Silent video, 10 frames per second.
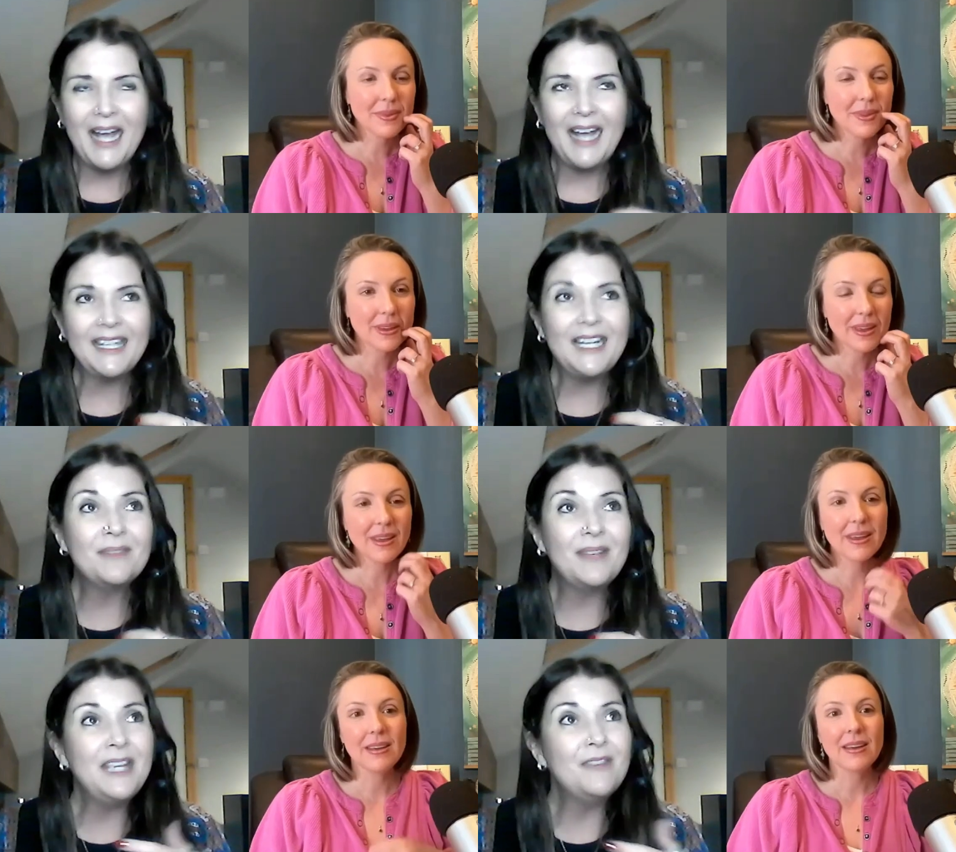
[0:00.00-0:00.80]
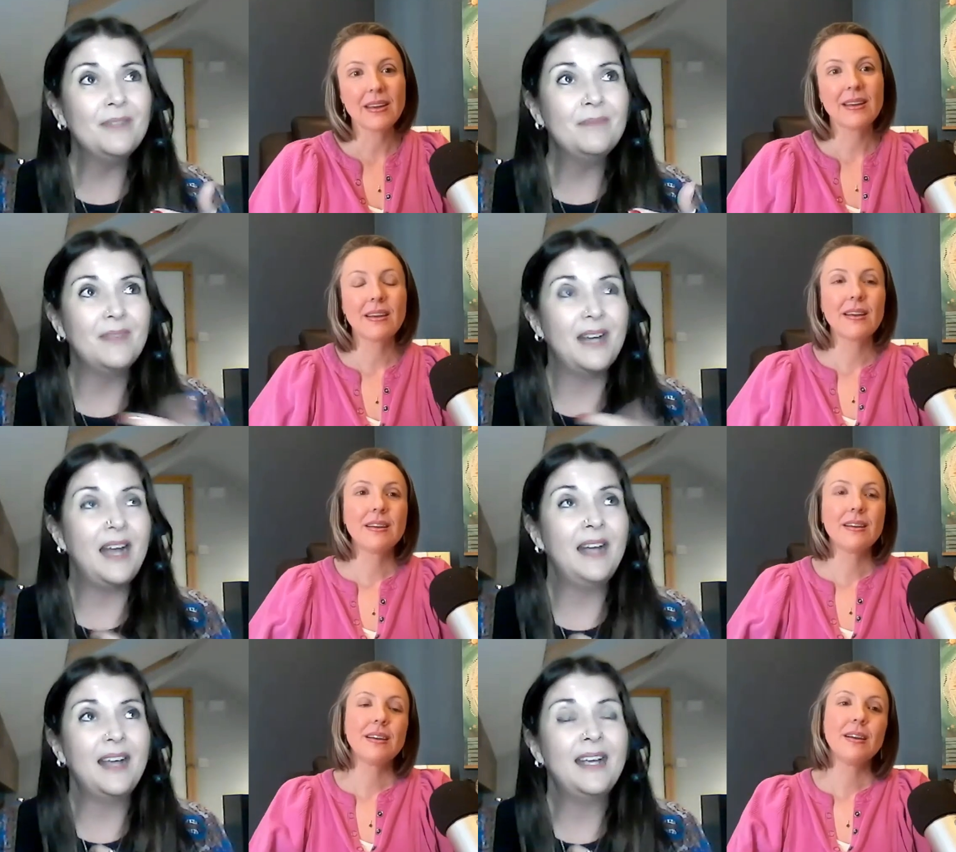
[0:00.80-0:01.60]
Speaker 1: i think even
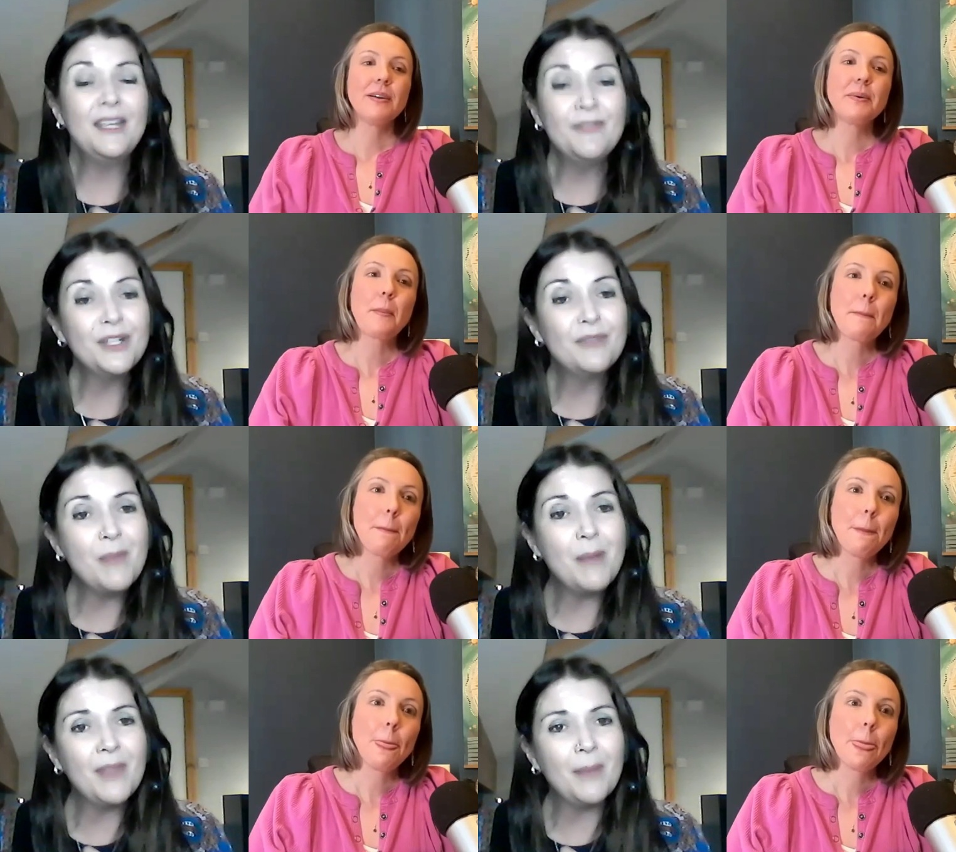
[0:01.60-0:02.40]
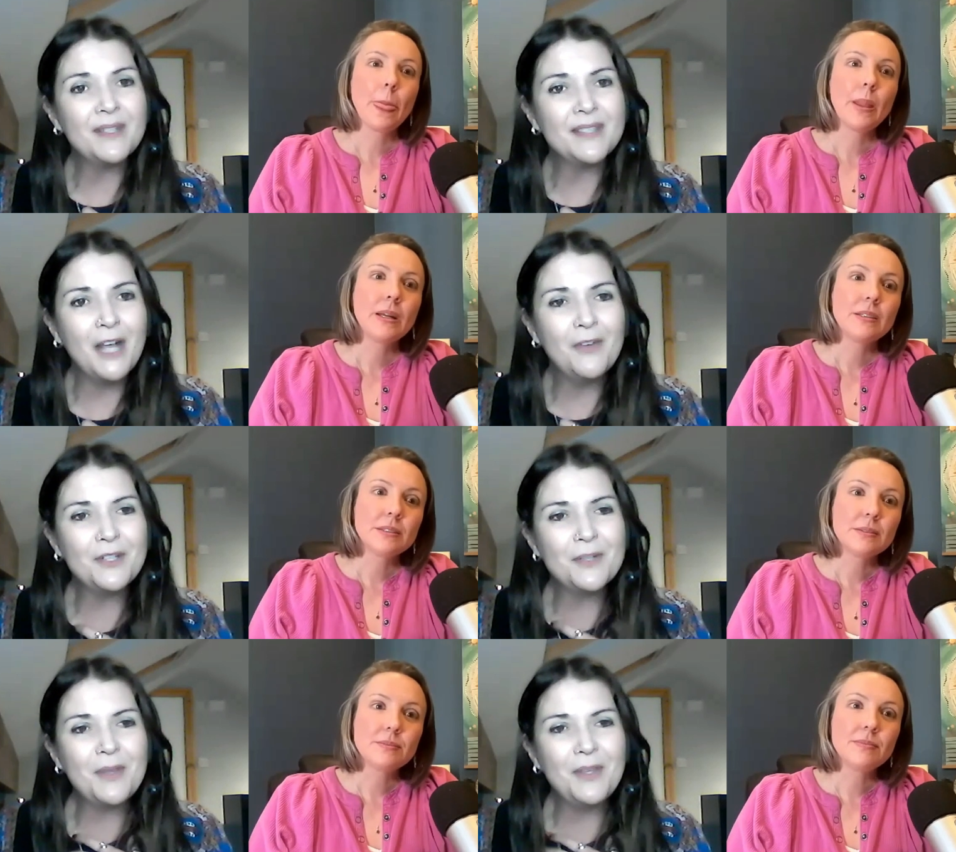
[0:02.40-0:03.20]
i i even can remember that myself i
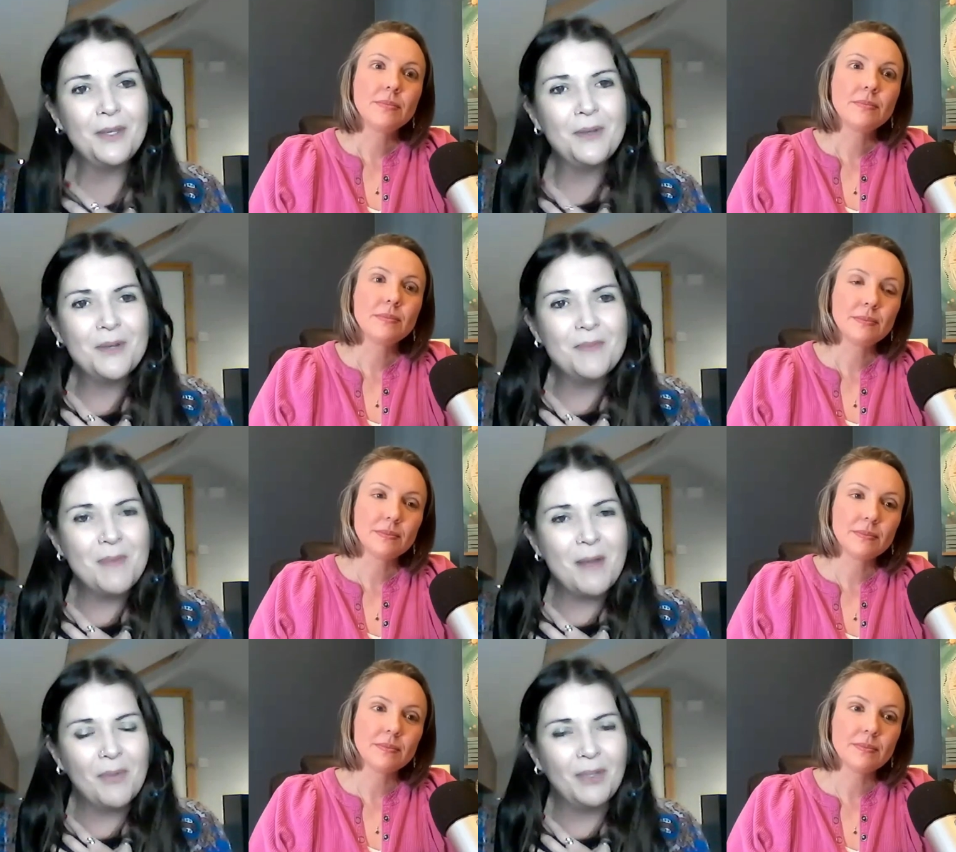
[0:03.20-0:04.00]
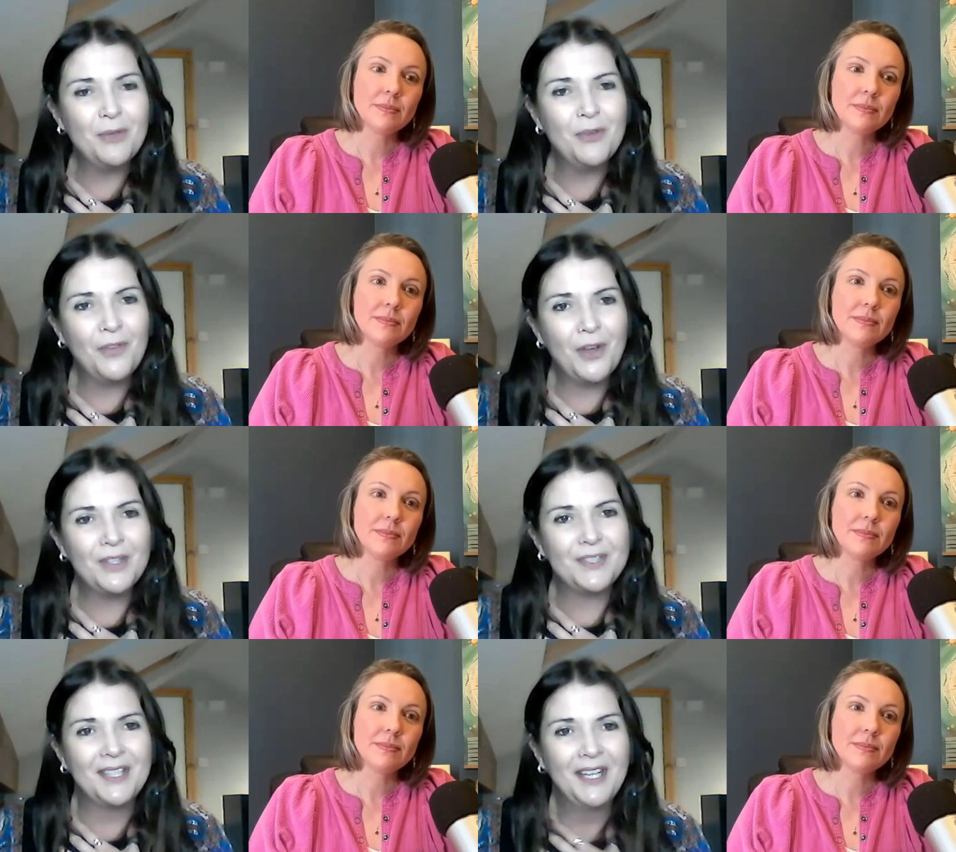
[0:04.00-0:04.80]
don't know whether you can remember when you were
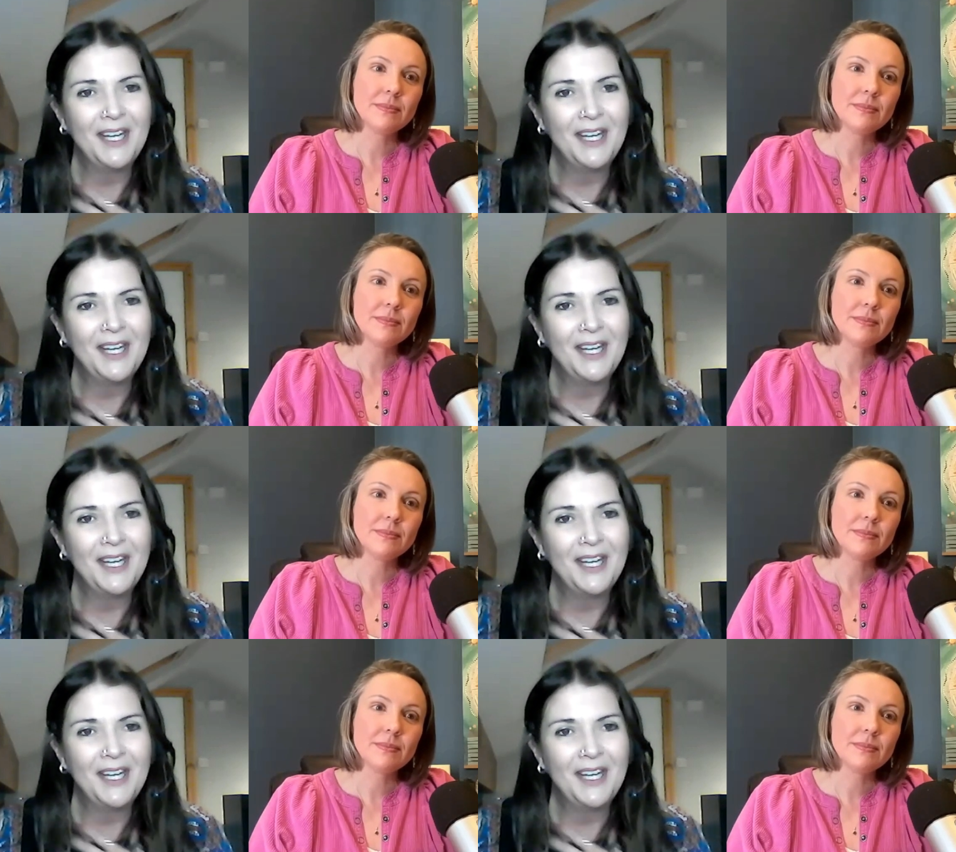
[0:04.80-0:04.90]
first